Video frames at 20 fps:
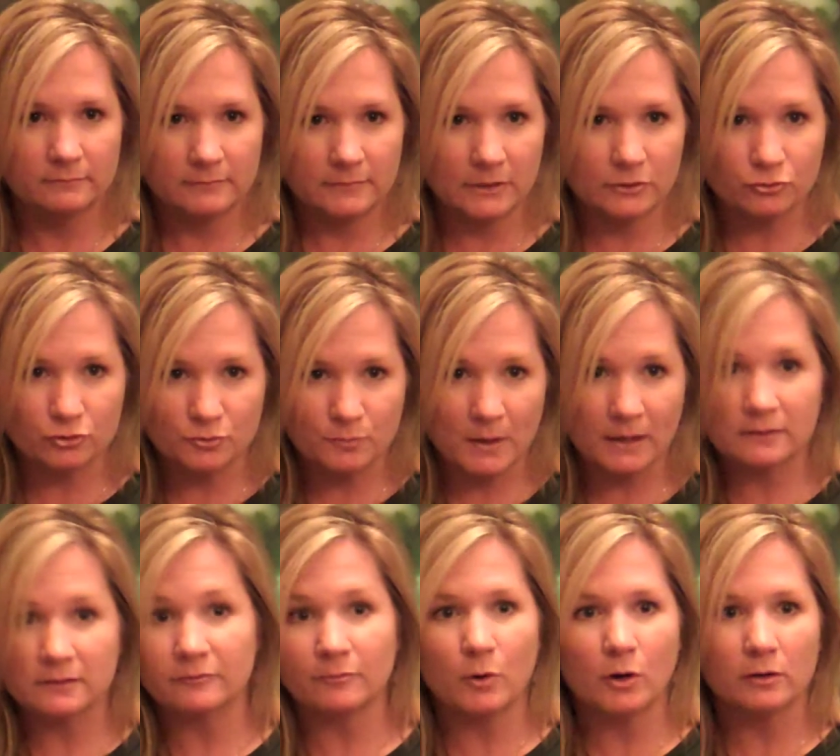the
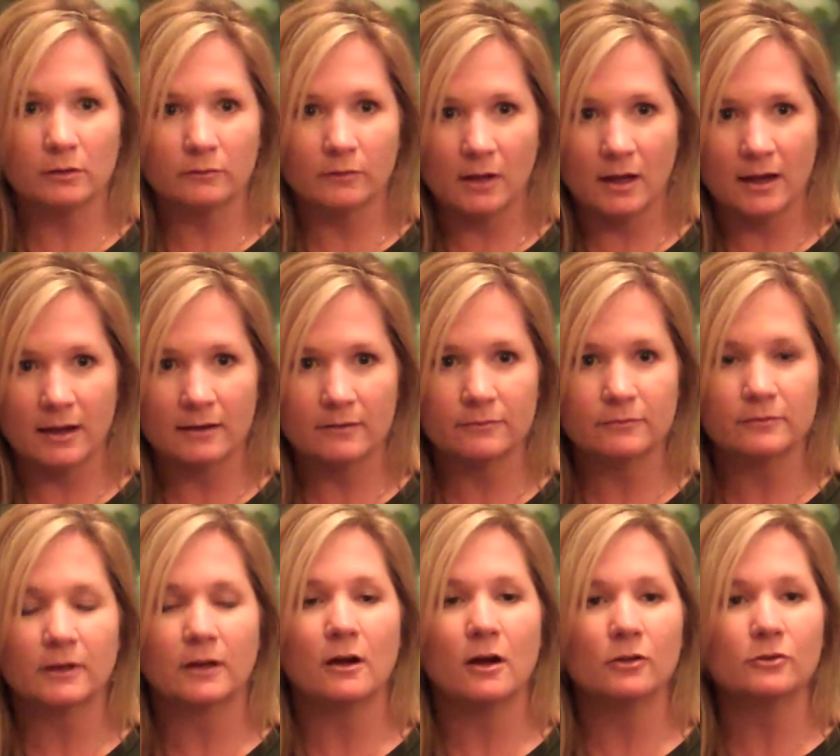introspective part of life,
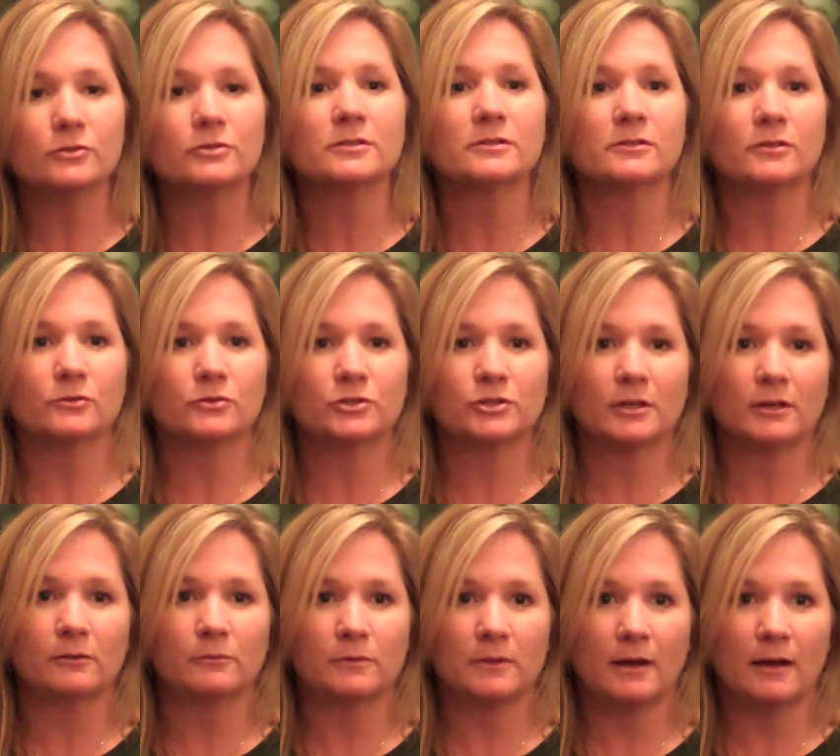the colors
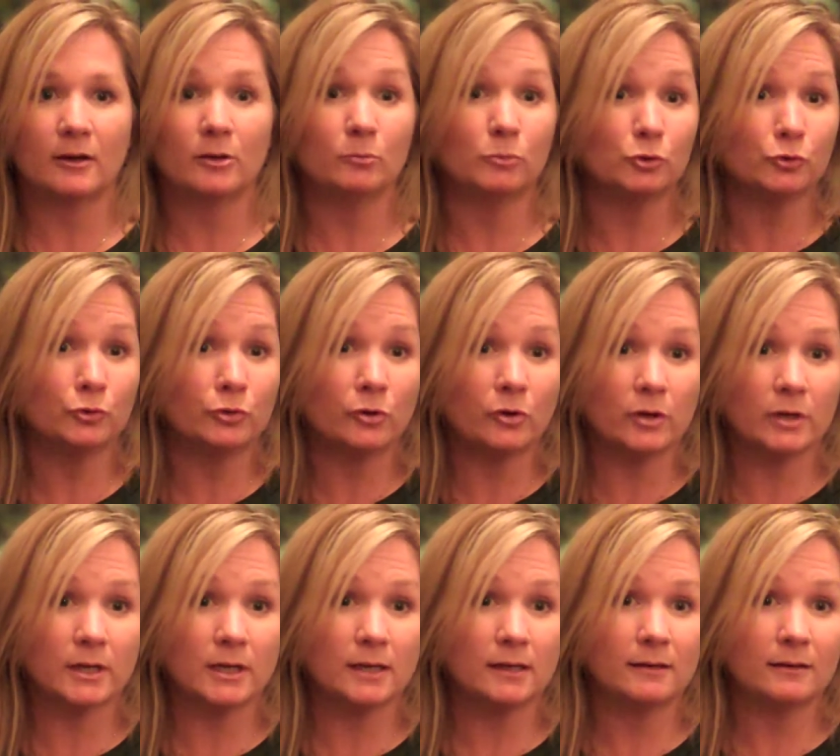associated with that are blue and
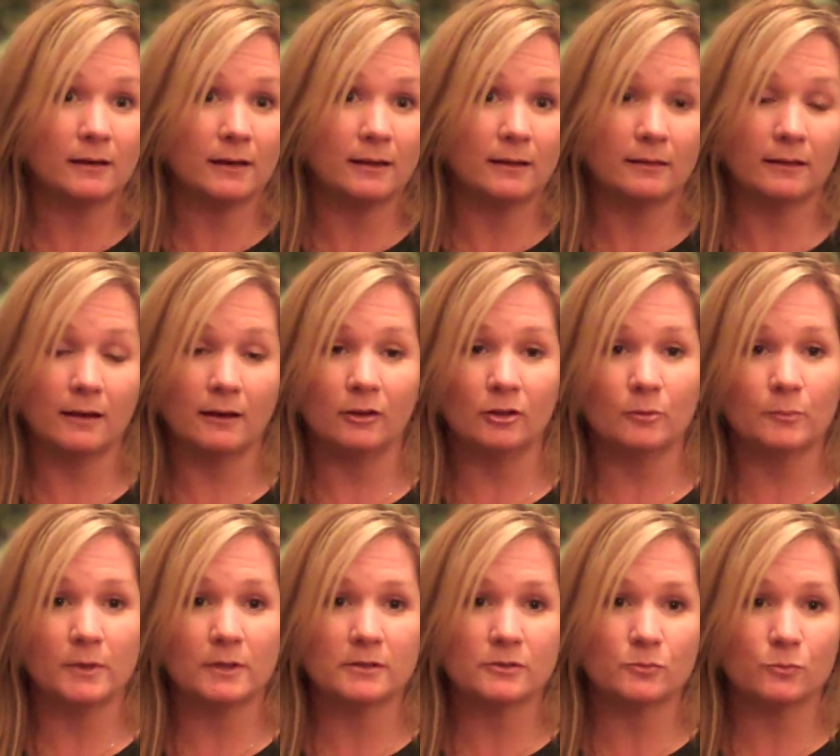green, and the
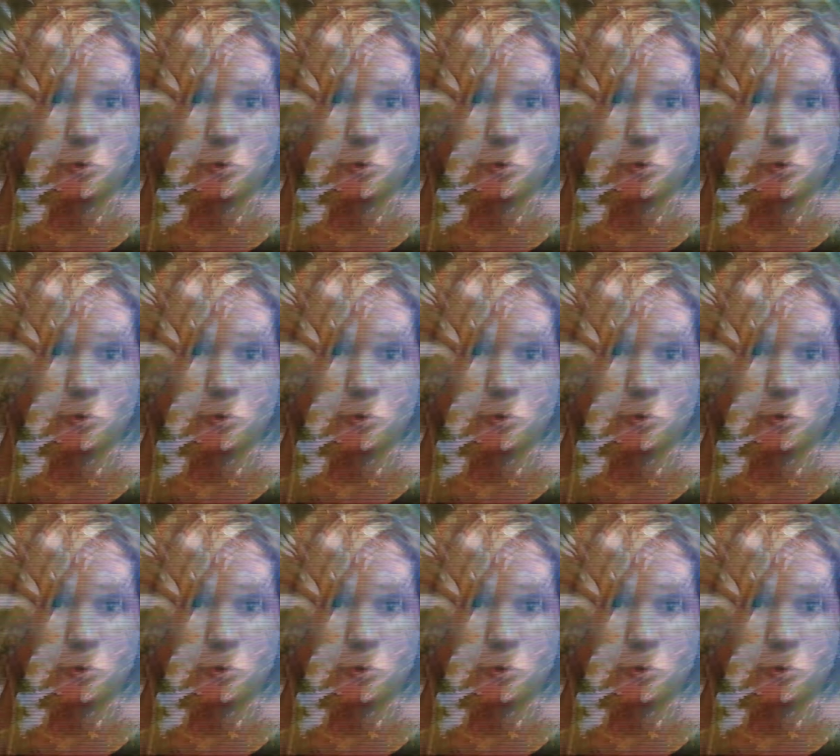element is